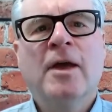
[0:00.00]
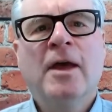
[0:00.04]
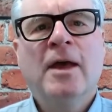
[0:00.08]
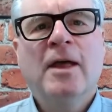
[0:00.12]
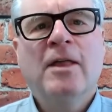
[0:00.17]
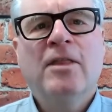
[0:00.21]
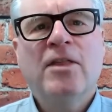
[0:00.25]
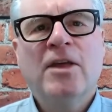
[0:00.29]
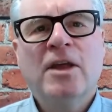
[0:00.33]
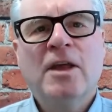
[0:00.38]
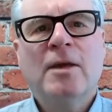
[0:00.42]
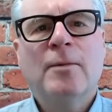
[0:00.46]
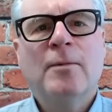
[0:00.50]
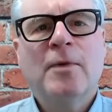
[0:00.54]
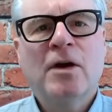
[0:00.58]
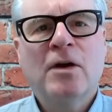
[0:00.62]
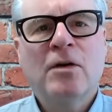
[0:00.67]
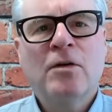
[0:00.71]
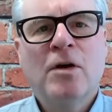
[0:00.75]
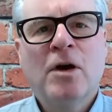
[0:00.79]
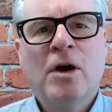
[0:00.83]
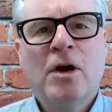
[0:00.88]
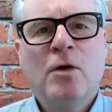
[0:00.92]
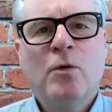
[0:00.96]
think
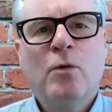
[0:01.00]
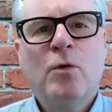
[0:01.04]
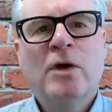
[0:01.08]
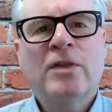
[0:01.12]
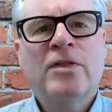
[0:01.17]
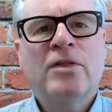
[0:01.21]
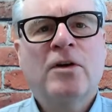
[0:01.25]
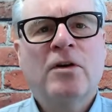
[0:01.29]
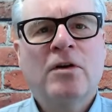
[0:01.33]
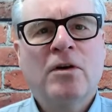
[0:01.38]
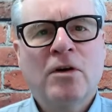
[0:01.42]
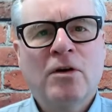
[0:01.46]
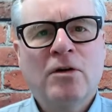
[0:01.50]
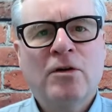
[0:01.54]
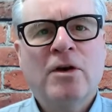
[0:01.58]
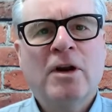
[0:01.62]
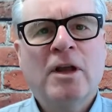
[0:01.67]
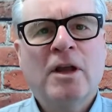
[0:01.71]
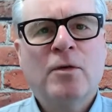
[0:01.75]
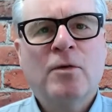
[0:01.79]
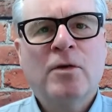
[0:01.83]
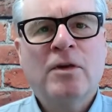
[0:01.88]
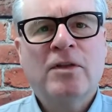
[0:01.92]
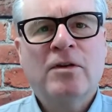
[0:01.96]
about what they're
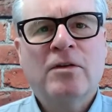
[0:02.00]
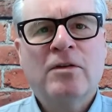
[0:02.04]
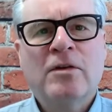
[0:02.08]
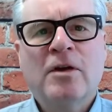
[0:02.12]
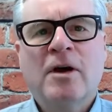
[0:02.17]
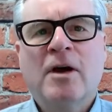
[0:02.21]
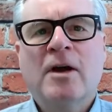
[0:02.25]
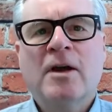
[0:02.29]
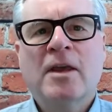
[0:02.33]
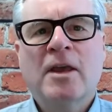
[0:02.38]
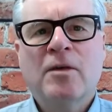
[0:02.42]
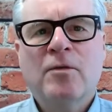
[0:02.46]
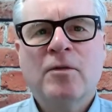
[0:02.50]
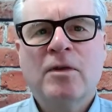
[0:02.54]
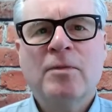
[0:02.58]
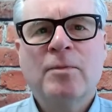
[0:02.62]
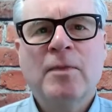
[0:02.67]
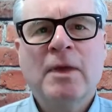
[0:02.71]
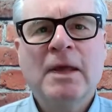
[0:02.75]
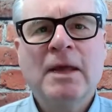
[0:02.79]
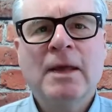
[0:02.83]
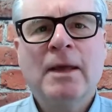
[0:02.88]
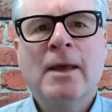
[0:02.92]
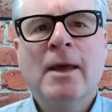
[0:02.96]
learning when they're talking with
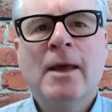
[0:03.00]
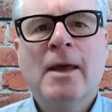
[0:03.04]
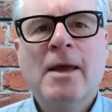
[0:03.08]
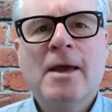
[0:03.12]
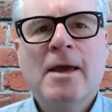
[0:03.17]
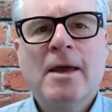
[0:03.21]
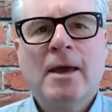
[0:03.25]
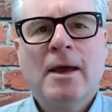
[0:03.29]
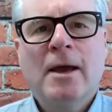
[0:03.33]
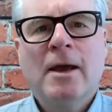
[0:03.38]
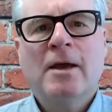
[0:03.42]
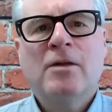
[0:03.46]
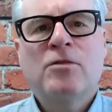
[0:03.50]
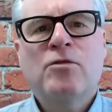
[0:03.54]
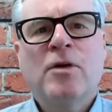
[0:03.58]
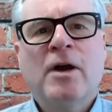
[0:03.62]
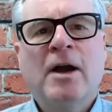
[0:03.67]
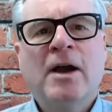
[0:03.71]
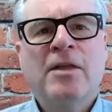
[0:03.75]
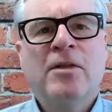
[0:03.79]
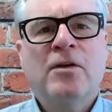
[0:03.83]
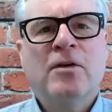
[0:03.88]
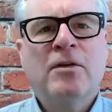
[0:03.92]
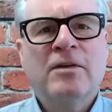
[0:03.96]
me,
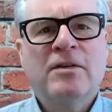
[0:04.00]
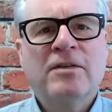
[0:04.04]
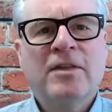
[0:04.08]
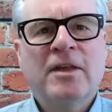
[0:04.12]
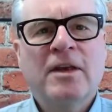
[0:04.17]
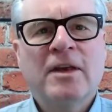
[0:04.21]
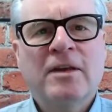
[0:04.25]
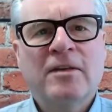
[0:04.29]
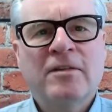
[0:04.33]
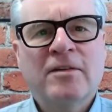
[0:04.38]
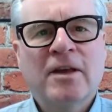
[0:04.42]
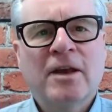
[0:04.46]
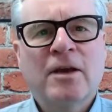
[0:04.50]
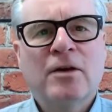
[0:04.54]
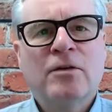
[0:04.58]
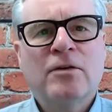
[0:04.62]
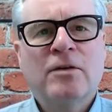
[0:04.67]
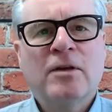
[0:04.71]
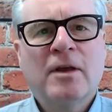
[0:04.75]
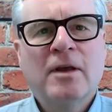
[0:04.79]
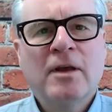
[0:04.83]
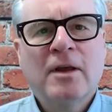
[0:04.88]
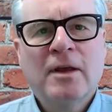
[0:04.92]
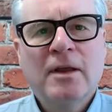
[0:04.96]
try those things out,
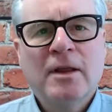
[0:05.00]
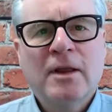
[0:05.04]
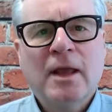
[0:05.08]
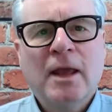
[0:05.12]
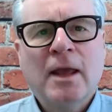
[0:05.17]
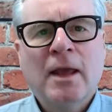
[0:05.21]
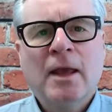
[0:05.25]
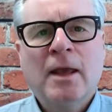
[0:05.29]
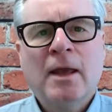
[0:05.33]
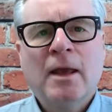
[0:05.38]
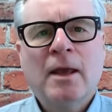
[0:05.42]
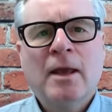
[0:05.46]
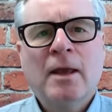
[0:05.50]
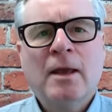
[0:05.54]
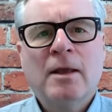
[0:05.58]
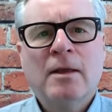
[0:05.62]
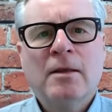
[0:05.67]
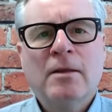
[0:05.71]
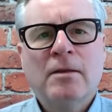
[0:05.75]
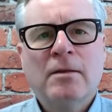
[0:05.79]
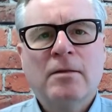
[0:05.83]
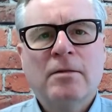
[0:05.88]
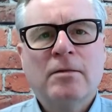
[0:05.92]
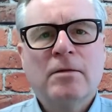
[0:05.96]

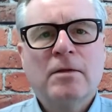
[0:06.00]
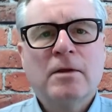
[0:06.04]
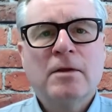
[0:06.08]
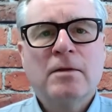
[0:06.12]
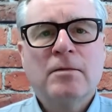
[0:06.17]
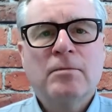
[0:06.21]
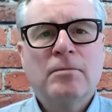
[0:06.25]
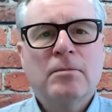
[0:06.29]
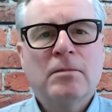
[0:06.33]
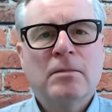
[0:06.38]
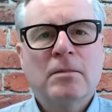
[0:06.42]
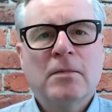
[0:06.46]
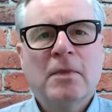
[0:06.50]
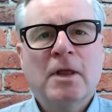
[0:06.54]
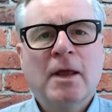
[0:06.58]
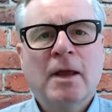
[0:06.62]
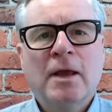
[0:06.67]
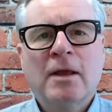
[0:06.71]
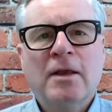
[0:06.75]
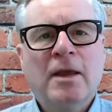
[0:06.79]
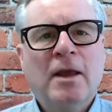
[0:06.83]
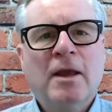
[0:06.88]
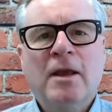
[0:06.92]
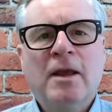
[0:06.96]
and
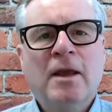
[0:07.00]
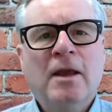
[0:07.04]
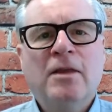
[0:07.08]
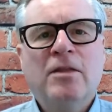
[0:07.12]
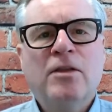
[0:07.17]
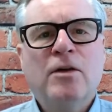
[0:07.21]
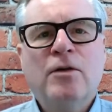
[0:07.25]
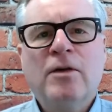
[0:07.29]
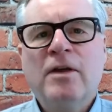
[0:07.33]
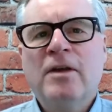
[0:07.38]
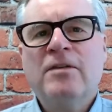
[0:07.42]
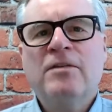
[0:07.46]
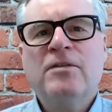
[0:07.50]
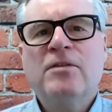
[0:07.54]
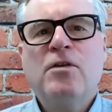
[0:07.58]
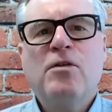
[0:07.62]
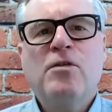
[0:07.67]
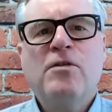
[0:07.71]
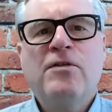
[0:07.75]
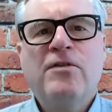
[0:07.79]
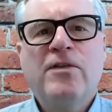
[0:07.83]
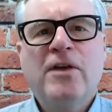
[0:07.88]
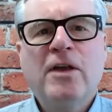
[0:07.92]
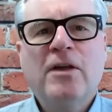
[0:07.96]
there is
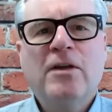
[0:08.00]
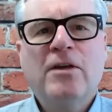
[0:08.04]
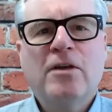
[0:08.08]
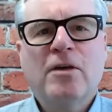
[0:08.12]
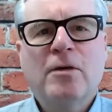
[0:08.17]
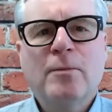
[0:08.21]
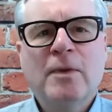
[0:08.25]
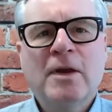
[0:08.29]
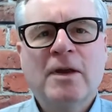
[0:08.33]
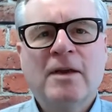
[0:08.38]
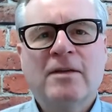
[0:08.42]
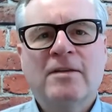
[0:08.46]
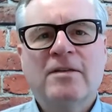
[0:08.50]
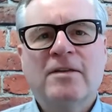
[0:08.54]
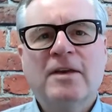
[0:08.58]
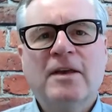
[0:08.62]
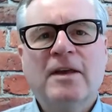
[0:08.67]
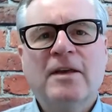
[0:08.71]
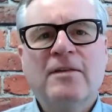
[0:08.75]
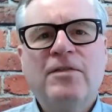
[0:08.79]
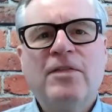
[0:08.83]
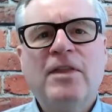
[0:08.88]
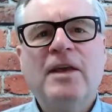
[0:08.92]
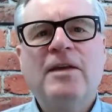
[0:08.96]
no failure, because
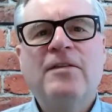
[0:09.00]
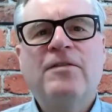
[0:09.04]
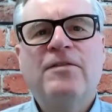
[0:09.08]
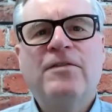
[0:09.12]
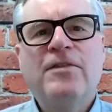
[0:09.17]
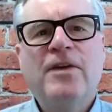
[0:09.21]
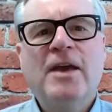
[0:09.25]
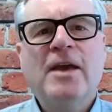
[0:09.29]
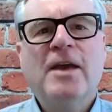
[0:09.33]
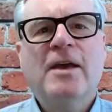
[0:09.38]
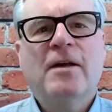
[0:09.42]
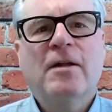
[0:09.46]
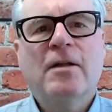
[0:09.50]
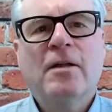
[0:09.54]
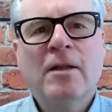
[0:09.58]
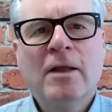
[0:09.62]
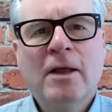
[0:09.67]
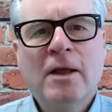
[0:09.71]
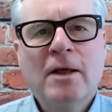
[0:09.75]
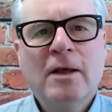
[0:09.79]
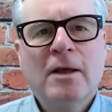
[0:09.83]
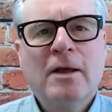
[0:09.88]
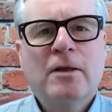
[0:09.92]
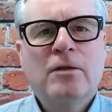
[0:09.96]
if they fail
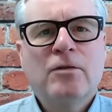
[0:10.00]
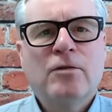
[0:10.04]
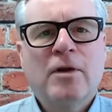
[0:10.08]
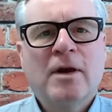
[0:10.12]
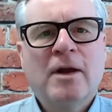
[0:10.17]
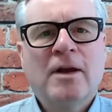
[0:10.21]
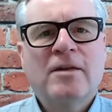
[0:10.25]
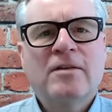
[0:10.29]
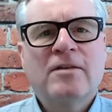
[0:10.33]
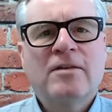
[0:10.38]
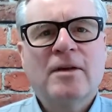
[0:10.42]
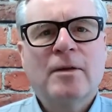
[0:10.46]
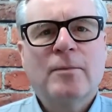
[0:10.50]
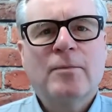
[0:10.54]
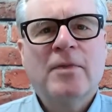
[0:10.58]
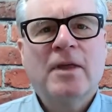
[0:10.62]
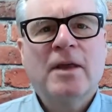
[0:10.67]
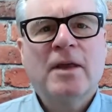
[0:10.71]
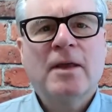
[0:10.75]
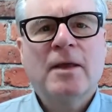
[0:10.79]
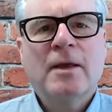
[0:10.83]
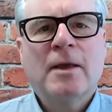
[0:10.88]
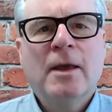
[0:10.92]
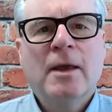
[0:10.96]
trying
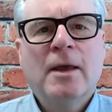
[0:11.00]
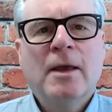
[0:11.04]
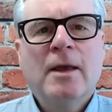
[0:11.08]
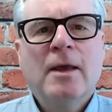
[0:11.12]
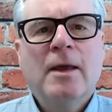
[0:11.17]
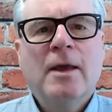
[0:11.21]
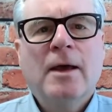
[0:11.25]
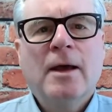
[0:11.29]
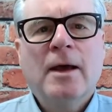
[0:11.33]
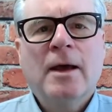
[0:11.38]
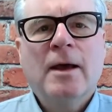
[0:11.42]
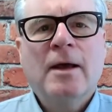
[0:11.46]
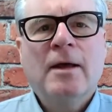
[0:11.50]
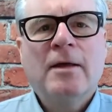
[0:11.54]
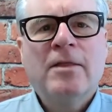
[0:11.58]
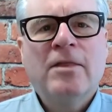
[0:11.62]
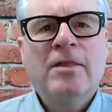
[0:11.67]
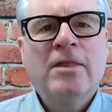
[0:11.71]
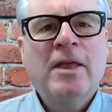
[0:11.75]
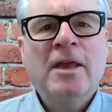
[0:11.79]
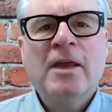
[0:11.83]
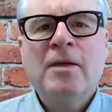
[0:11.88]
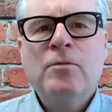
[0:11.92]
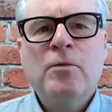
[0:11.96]
something,
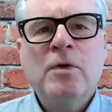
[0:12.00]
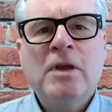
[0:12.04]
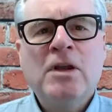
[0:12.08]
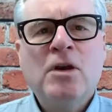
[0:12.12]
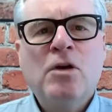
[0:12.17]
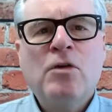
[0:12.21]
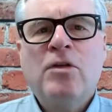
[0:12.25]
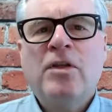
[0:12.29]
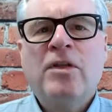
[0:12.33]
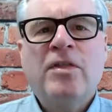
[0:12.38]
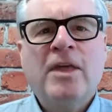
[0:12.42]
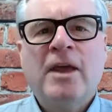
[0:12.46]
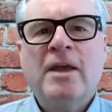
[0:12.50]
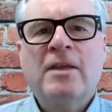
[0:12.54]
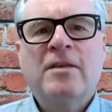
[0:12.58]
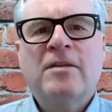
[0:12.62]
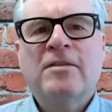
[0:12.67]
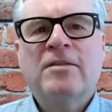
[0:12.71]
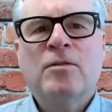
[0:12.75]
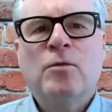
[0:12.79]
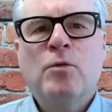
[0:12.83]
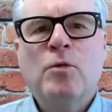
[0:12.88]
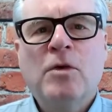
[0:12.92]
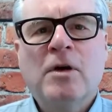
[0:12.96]
then we know that that
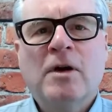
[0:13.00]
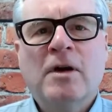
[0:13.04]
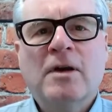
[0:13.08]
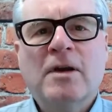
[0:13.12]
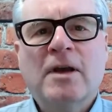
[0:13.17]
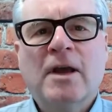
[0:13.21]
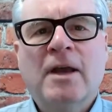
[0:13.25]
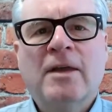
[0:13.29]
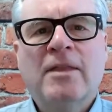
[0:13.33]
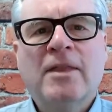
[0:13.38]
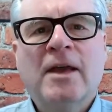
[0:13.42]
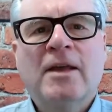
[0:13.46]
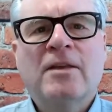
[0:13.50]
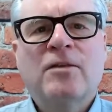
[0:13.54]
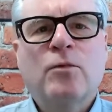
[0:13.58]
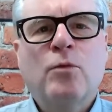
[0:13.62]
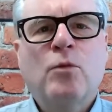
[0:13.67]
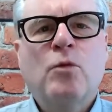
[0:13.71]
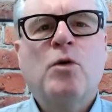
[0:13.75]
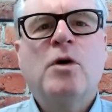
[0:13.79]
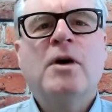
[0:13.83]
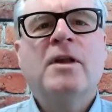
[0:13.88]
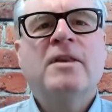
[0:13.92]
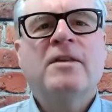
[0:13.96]
doesn't work, and that's
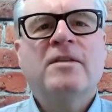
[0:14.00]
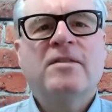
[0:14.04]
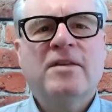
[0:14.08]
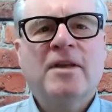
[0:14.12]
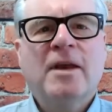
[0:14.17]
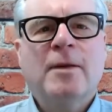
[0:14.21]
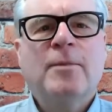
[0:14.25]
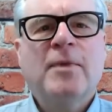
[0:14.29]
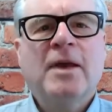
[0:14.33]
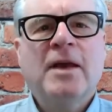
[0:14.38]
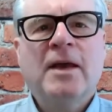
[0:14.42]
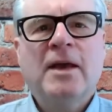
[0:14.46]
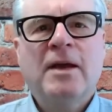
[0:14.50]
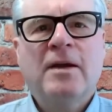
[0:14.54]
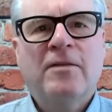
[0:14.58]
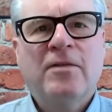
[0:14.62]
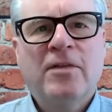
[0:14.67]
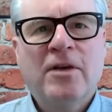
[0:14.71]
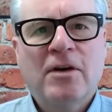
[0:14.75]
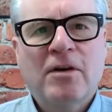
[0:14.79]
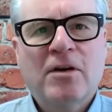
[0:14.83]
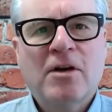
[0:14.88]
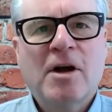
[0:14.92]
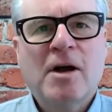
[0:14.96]
one step ahead of
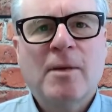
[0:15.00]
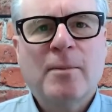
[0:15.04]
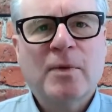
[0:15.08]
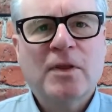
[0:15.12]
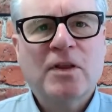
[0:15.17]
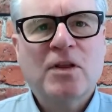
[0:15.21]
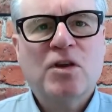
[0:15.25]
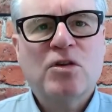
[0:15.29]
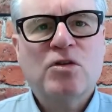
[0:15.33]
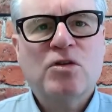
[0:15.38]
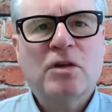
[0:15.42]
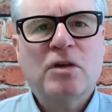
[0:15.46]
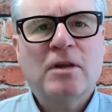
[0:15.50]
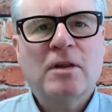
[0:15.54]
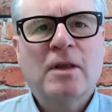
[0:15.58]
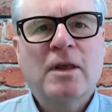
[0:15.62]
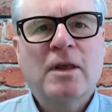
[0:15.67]
their competition.